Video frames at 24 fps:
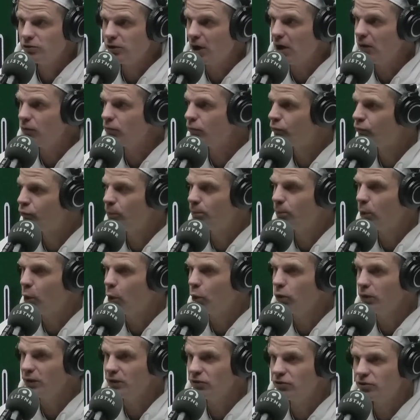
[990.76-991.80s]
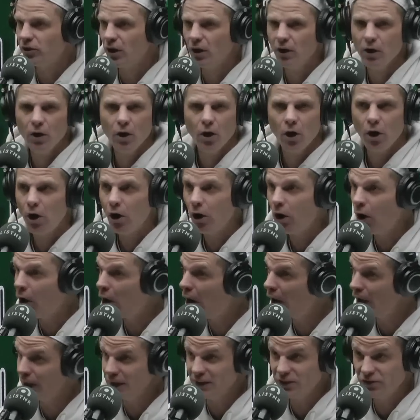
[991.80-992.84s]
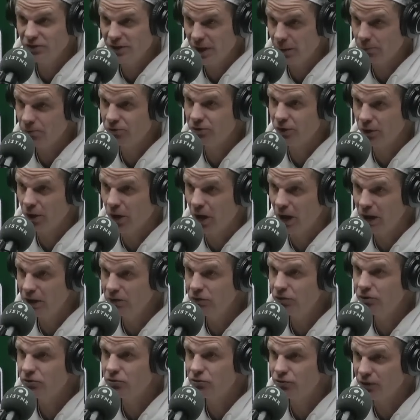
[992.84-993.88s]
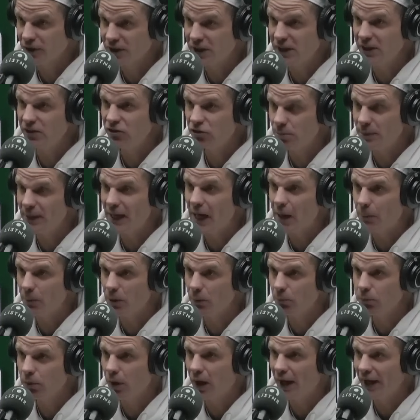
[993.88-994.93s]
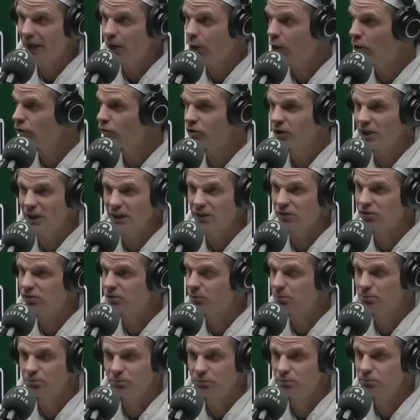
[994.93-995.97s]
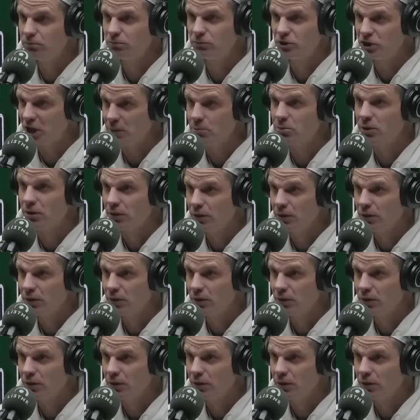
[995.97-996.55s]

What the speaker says: So football is highly subsidised for kids to be able to play it. Auskick's cheap.